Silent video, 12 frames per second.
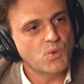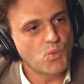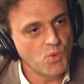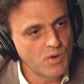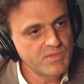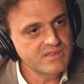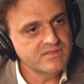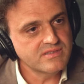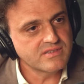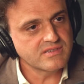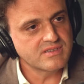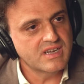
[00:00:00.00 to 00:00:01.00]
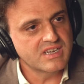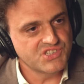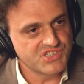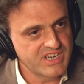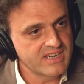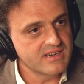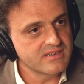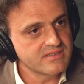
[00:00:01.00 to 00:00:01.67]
Women and child.